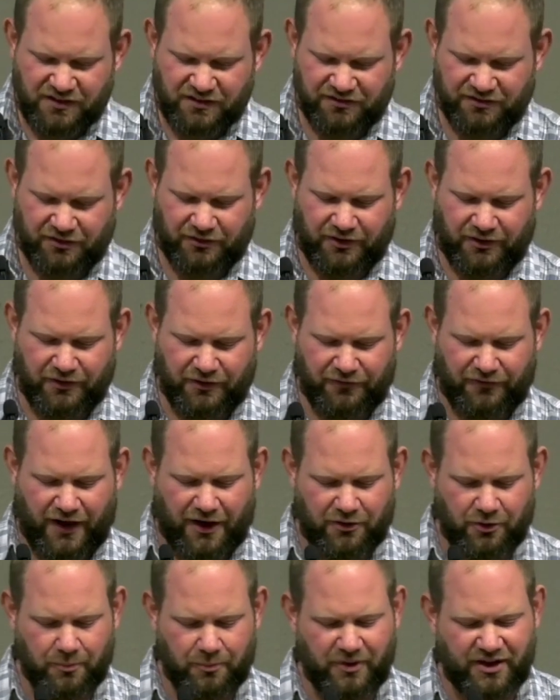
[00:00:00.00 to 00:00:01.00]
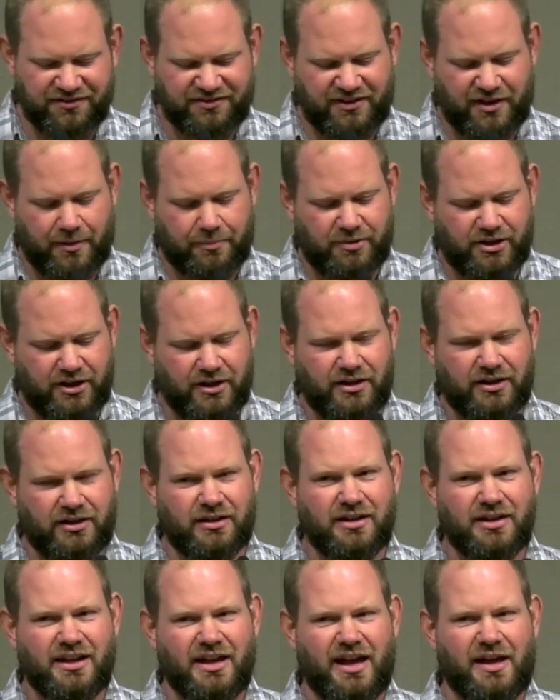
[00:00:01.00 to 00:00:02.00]
So then the father must step in and,
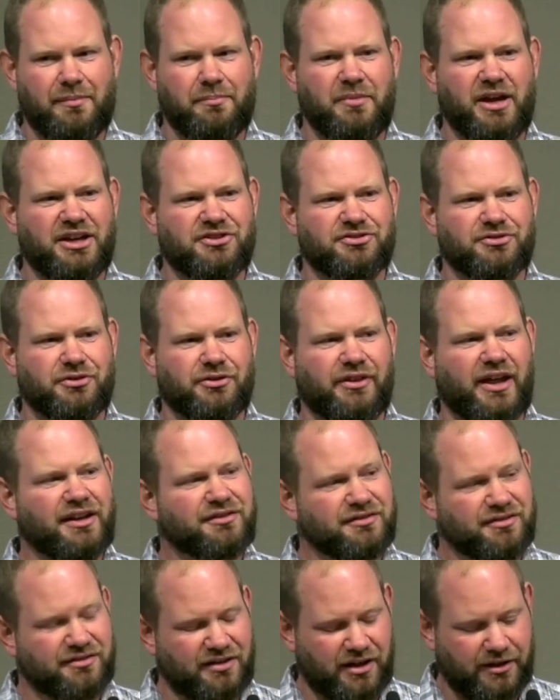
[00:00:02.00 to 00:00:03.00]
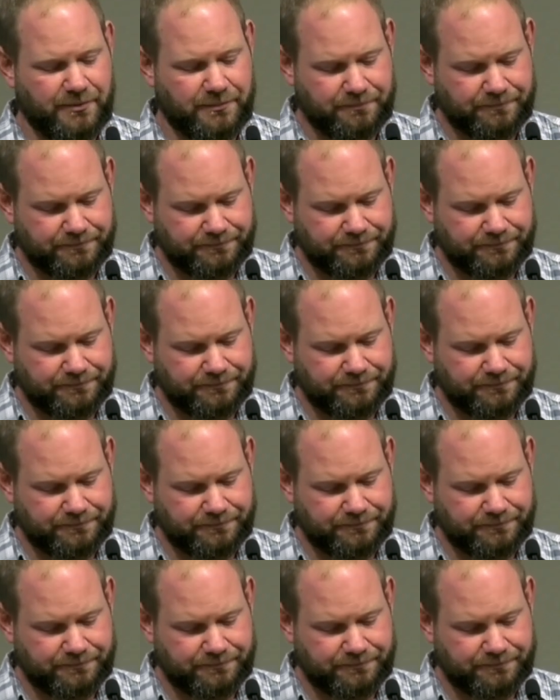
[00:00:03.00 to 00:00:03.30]
and make sure that's done.